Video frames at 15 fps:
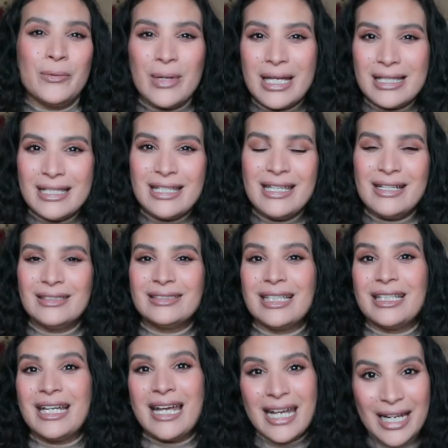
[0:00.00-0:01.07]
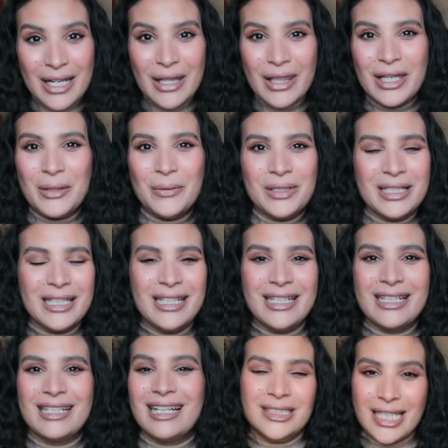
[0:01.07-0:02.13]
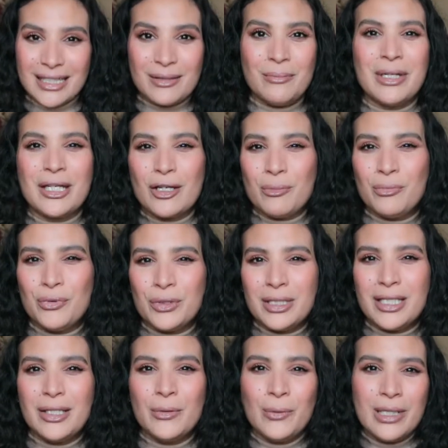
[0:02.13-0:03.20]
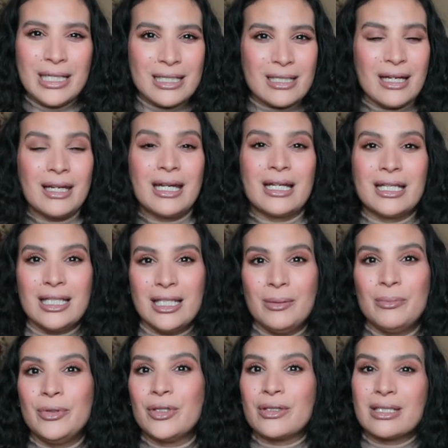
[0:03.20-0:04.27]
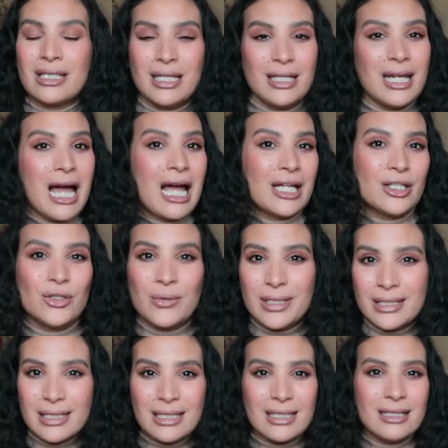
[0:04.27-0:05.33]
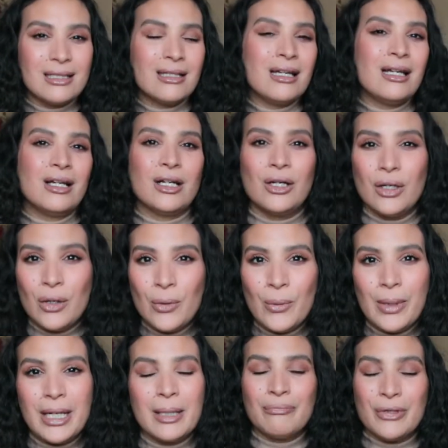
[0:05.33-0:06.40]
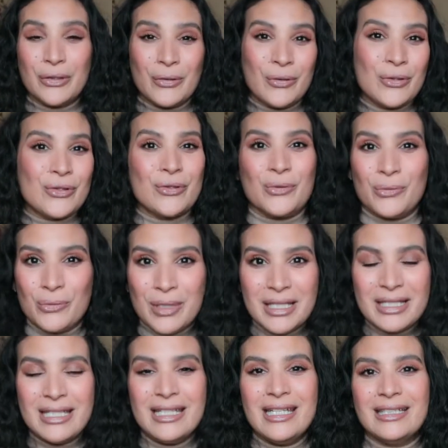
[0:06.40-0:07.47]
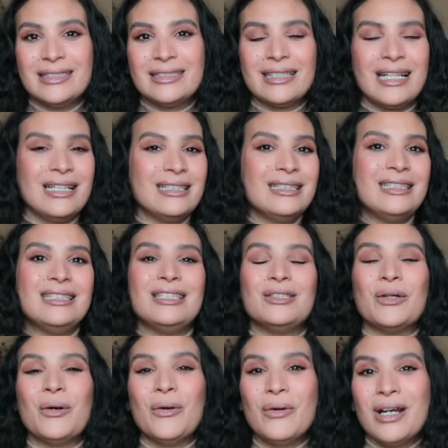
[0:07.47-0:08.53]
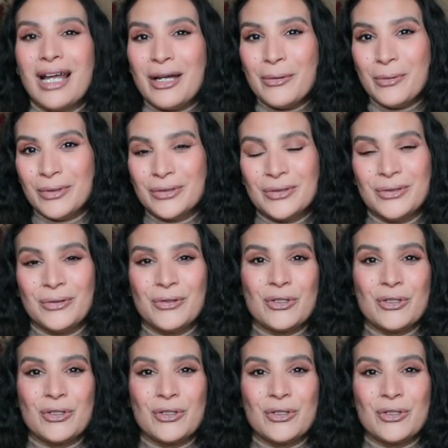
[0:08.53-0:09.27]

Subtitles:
radiant and healthy looking. That makeup routine really is gonna keep your skin hydrated, glowing, but also radiant. And this is all I want, you know,